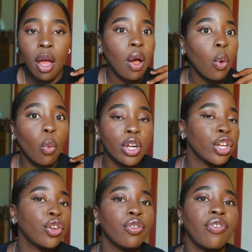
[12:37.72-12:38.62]
What are
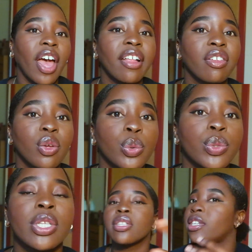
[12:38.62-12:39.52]
your
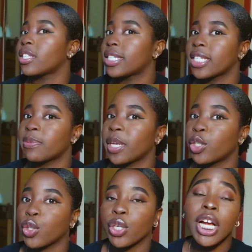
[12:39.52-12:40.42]
values? Does this
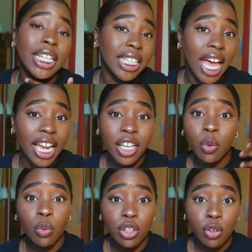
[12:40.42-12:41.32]
major align
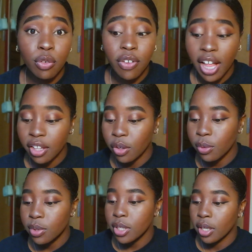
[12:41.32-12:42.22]
with your
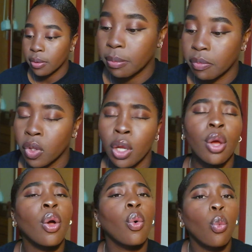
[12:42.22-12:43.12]
values?
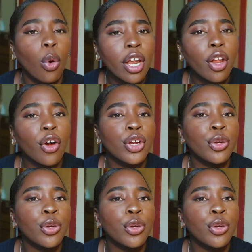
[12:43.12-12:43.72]
What are your